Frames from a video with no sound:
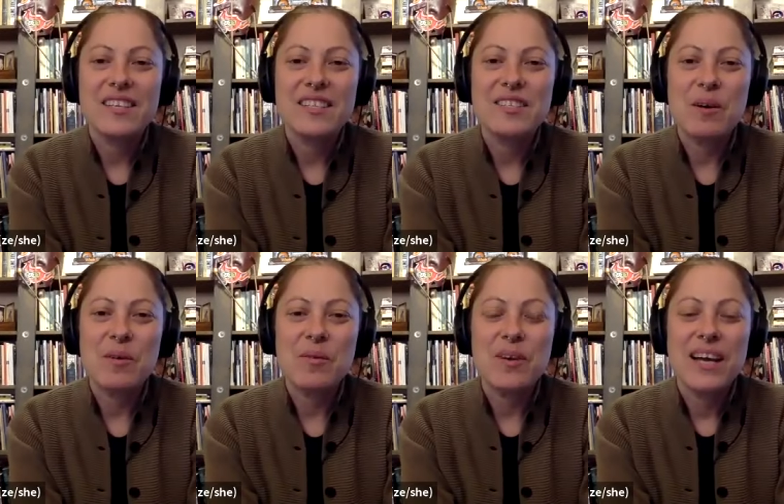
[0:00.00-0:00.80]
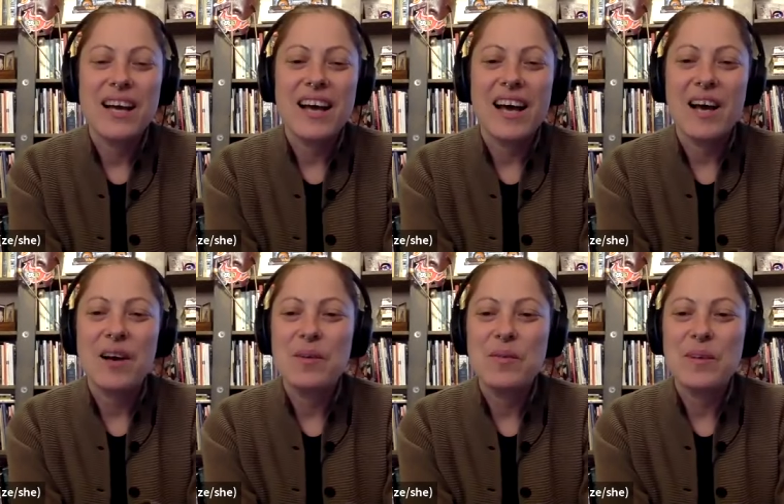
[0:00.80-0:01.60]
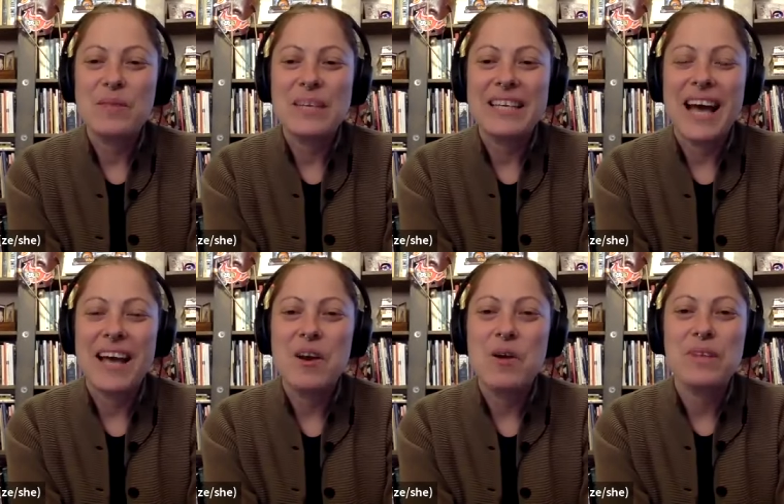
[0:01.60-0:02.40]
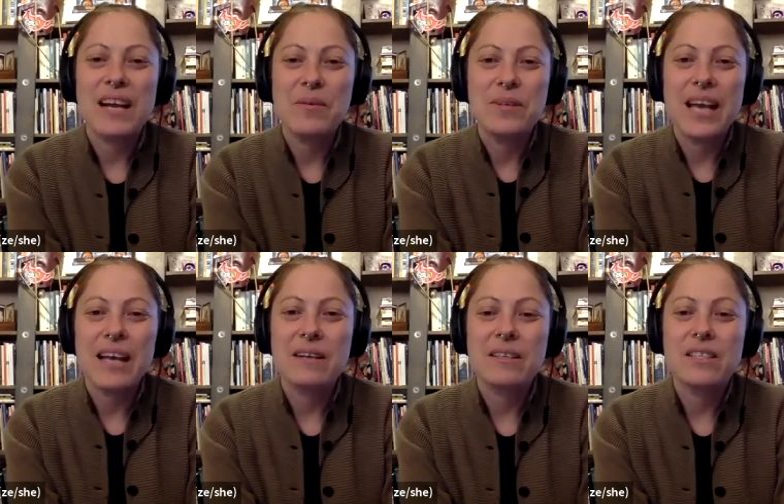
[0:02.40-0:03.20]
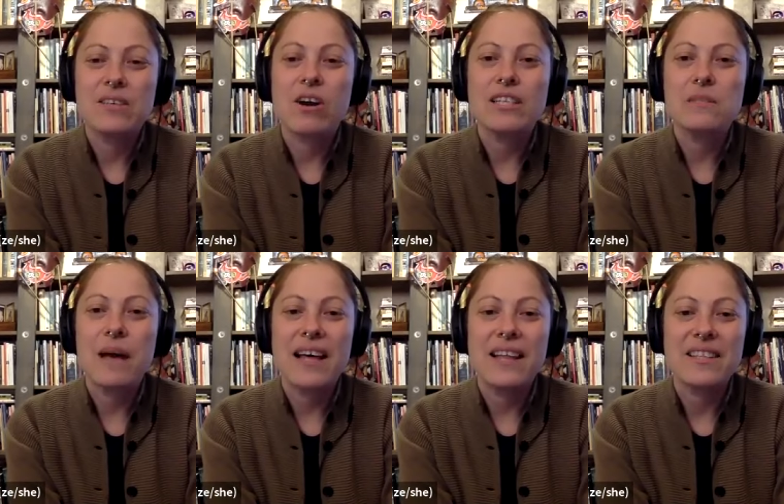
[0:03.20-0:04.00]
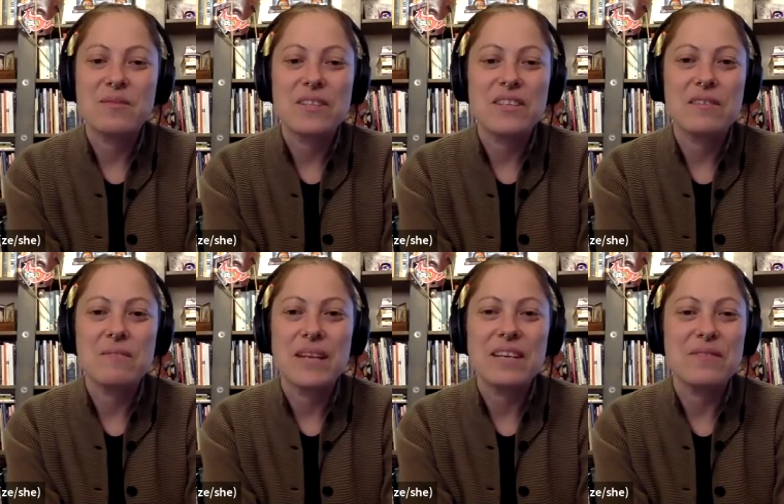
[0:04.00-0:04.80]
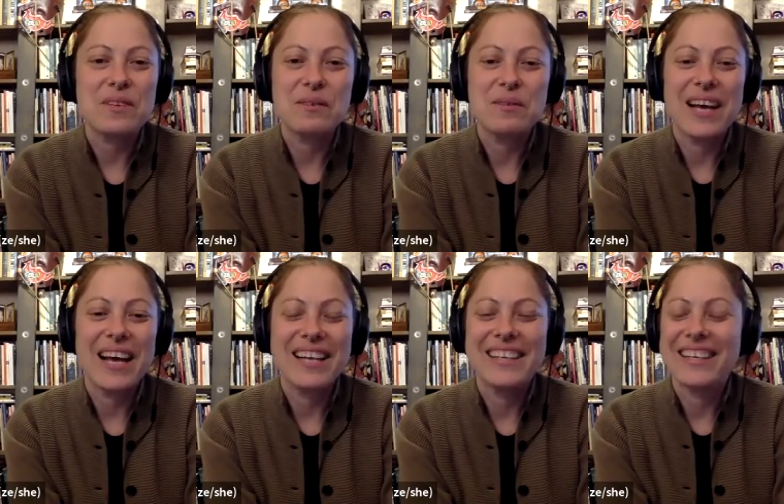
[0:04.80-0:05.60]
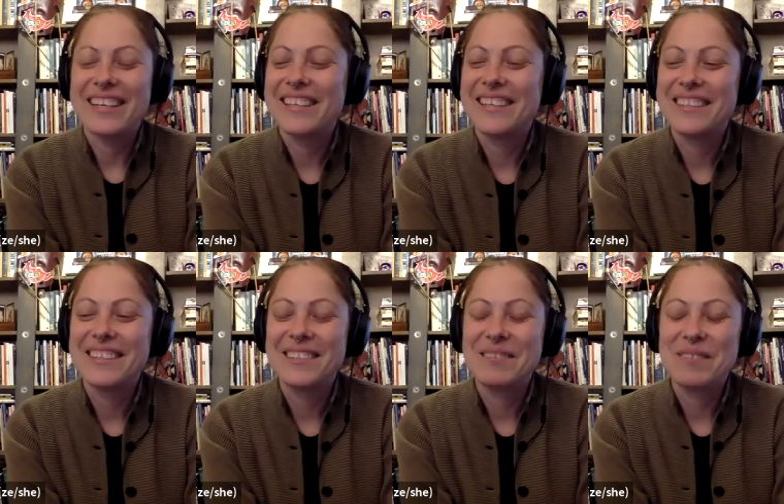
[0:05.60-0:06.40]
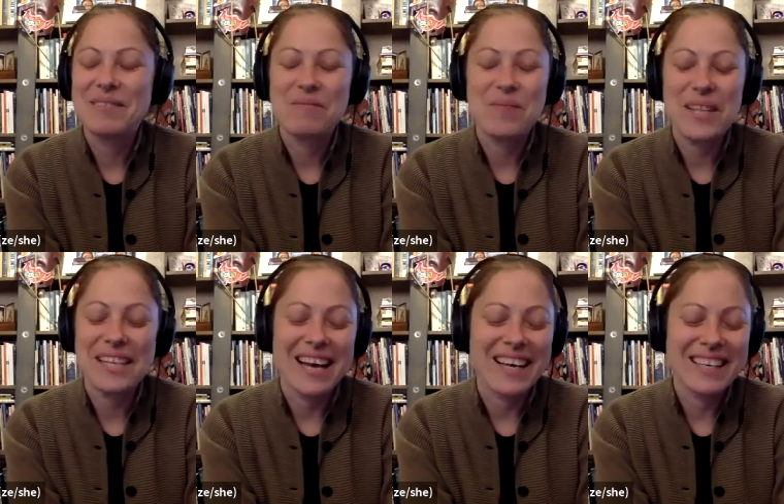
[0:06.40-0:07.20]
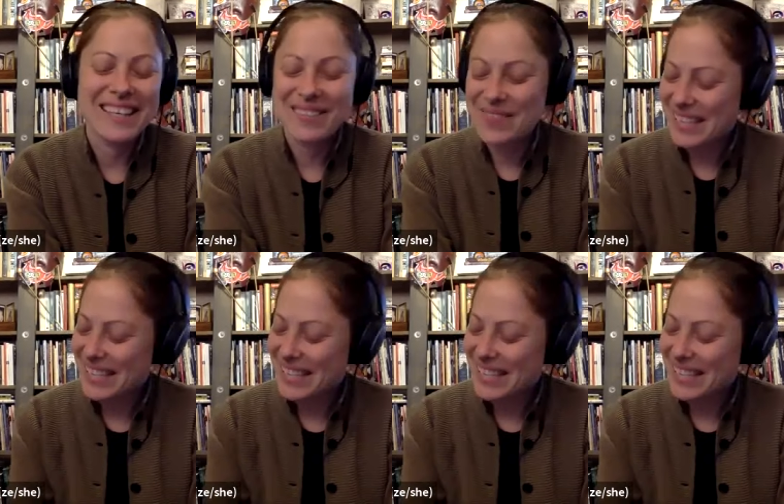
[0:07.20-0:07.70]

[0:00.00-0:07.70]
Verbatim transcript: so uh, when we, I hope that I will get to cross paths with many of you, and with luck, with